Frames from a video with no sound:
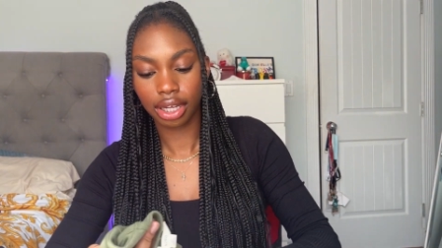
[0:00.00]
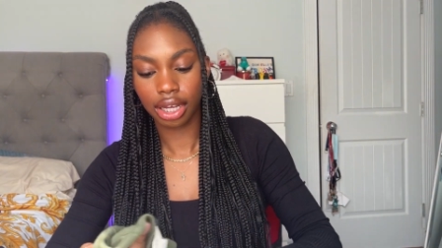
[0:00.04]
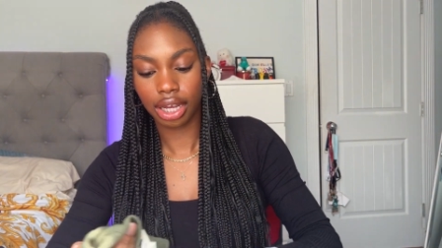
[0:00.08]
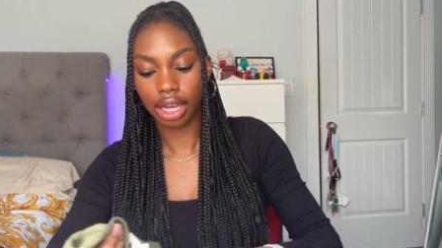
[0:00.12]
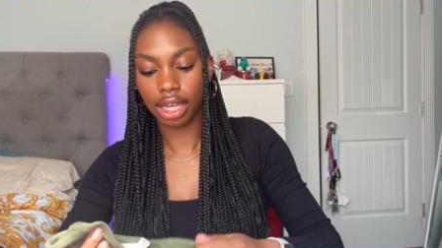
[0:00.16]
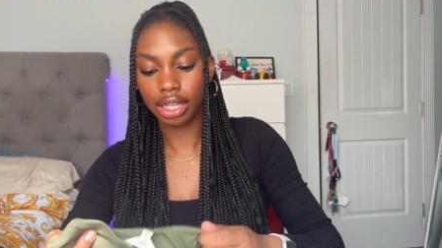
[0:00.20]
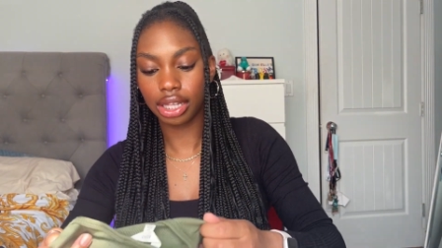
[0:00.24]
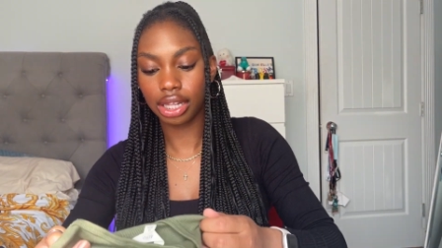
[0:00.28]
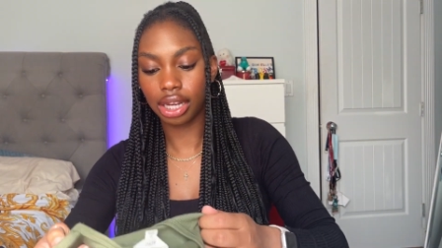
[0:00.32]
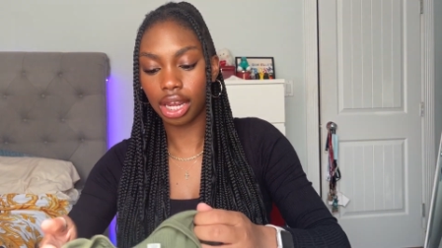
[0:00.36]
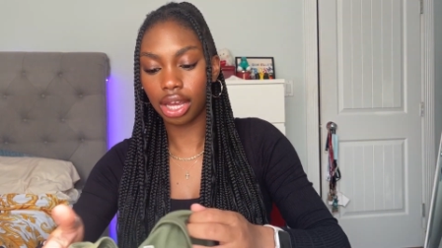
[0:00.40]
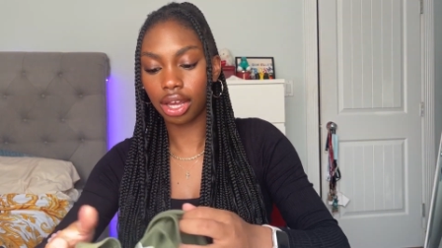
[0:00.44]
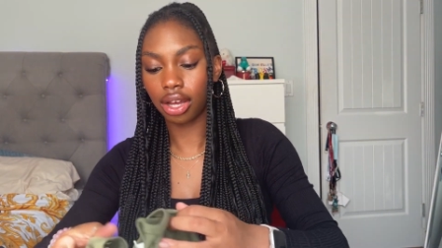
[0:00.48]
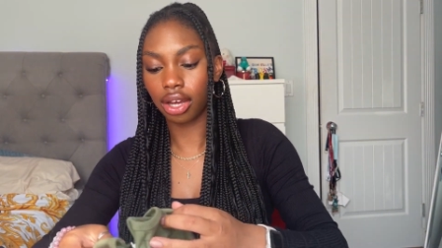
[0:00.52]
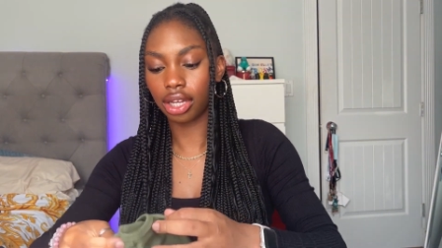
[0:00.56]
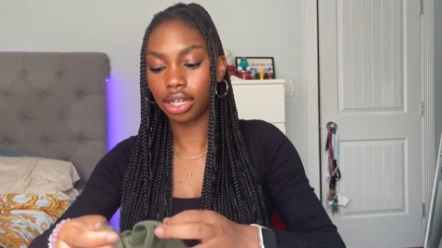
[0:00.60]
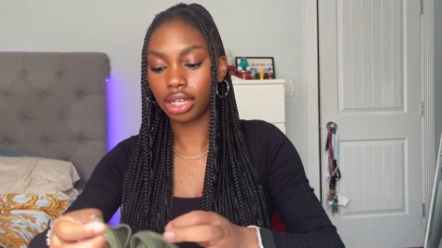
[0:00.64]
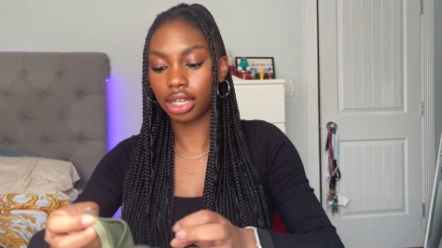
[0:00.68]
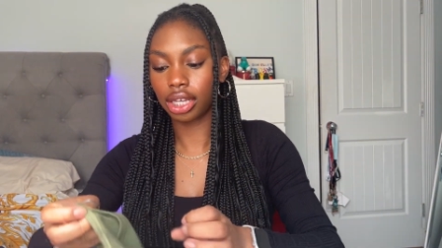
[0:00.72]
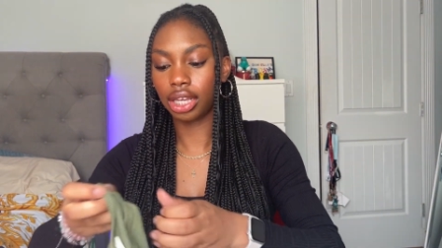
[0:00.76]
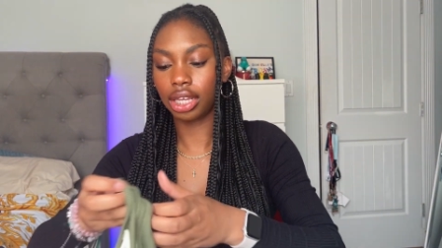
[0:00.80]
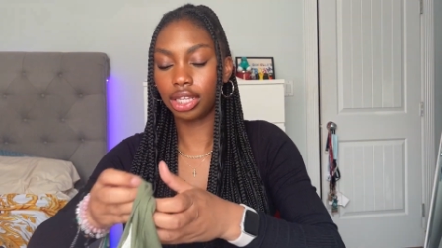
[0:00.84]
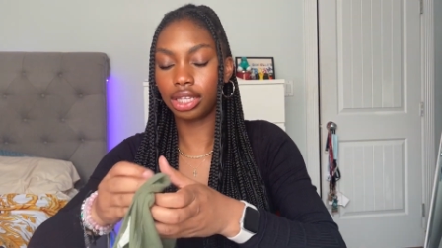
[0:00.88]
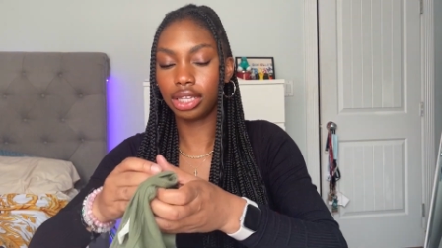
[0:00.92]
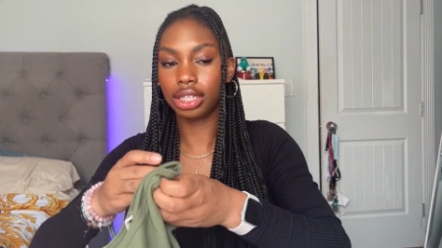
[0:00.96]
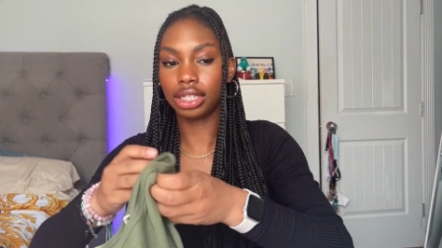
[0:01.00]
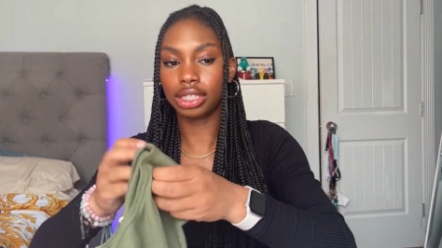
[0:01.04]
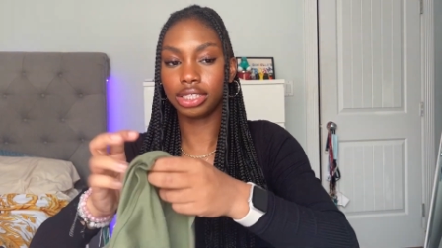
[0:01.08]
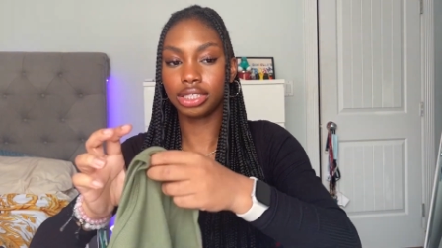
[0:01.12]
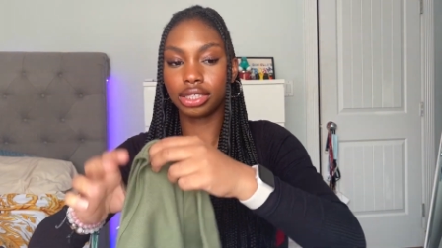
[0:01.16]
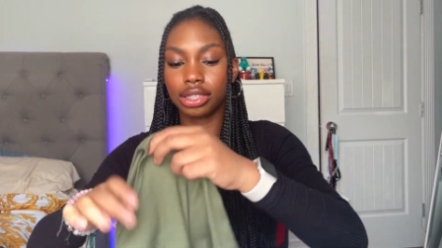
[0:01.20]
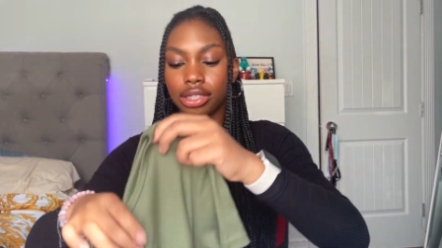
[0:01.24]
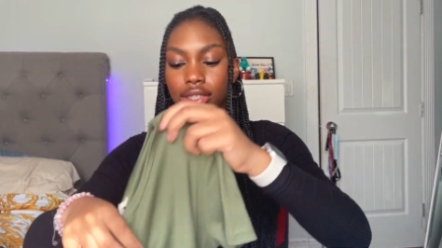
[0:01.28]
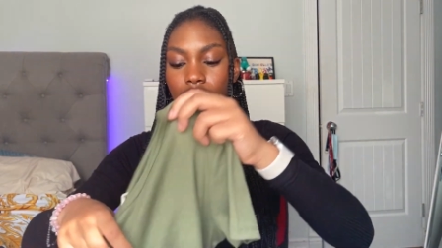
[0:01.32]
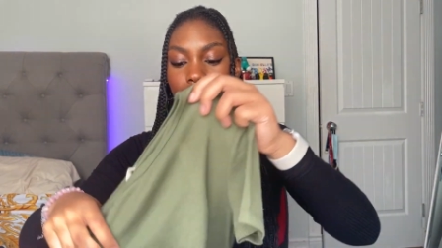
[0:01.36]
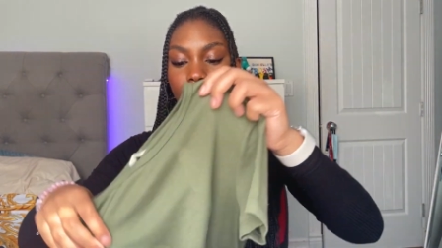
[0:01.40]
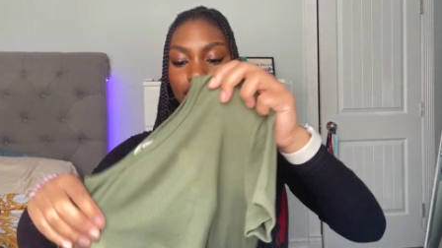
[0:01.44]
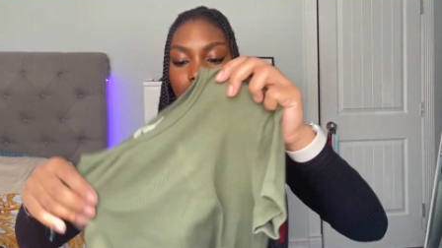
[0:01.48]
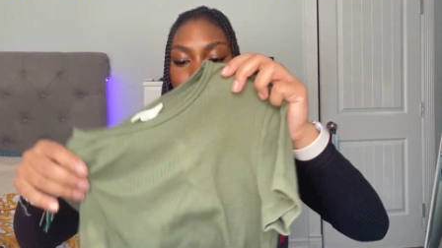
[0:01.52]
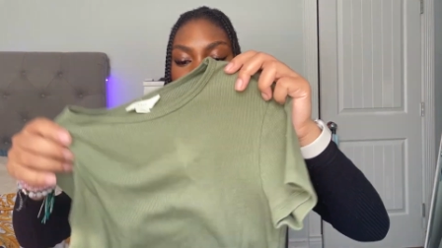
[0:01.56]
And then I got it in this little